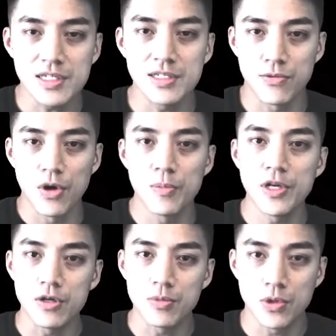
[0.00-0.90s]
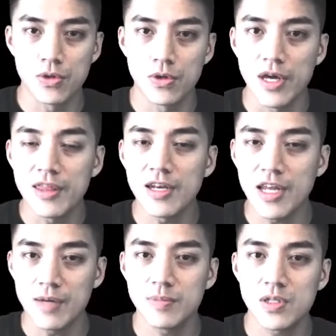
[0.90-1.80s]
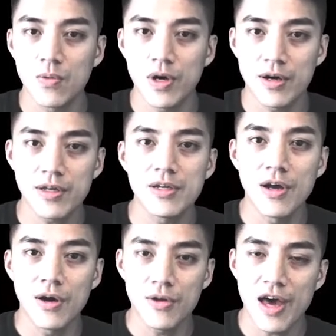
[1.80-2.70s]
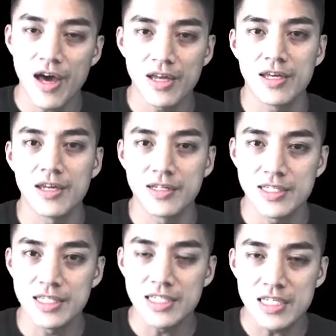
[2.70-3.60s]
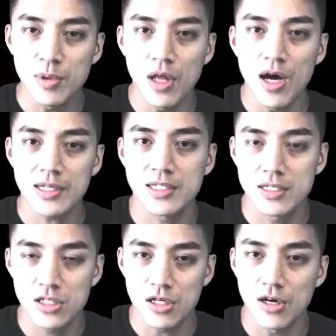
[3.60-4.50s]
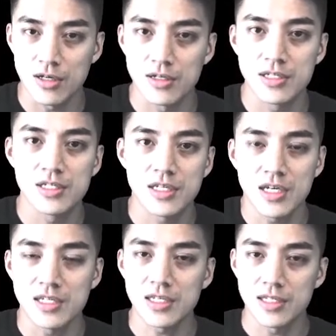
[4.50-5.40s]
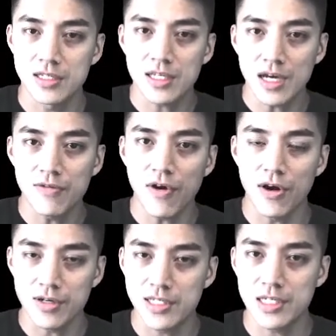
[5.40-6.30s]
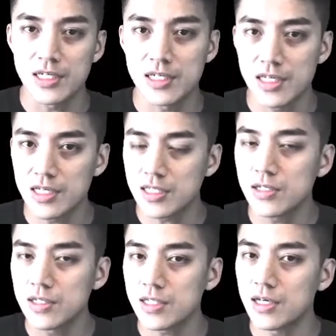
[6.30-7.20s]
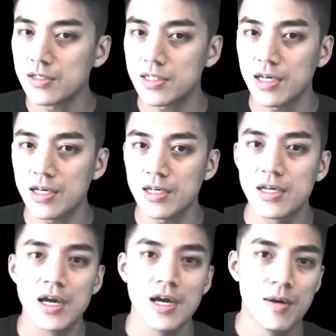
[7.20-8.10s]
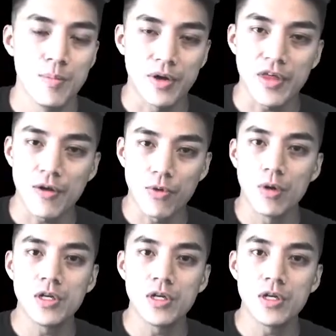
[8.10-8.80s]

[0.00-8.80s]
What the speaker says: the Roman numeral in the name somewhere, you know that it is the D-block's charge. Okay, so this is kind of hard to get students to understand, but that Roman